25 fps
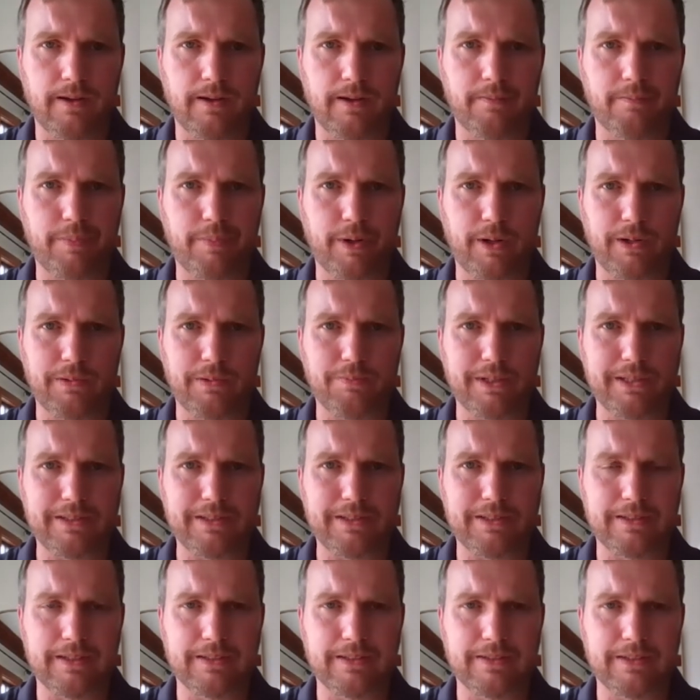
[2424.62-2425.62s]
part and piece
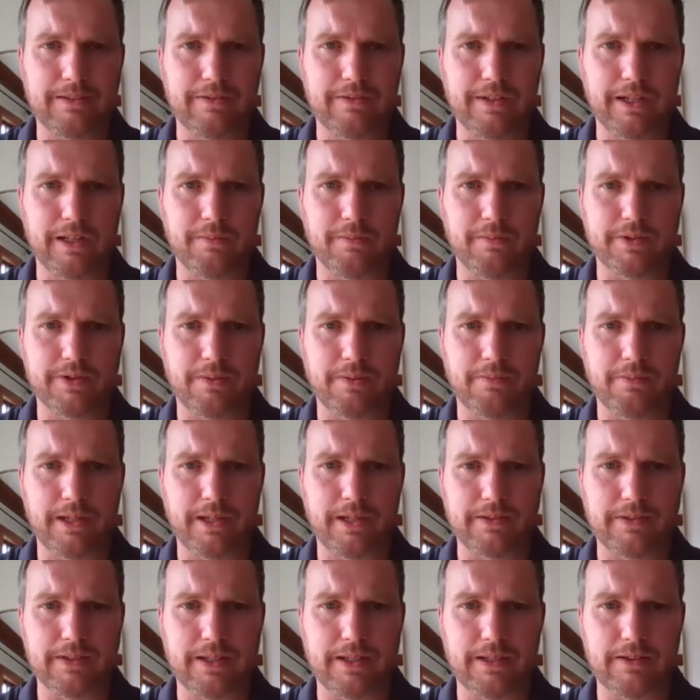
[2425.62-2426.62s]
isn't available
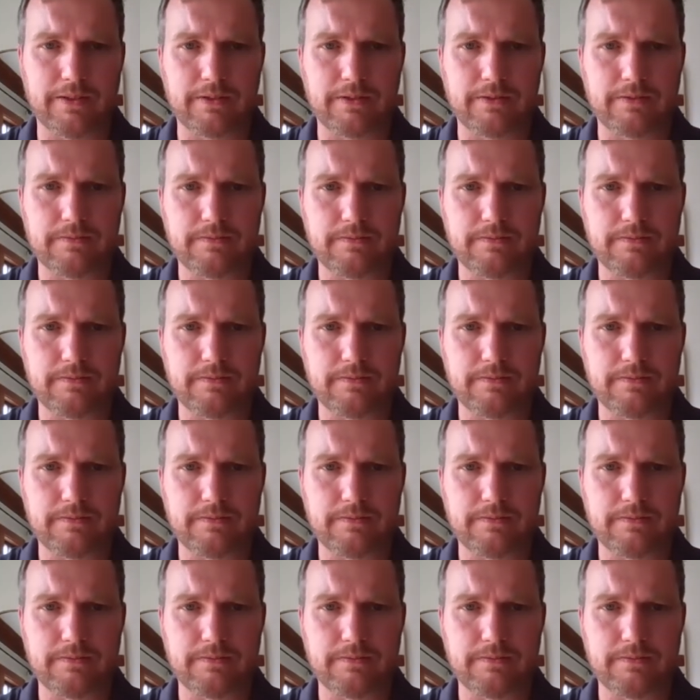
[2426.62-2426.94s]
someplace else.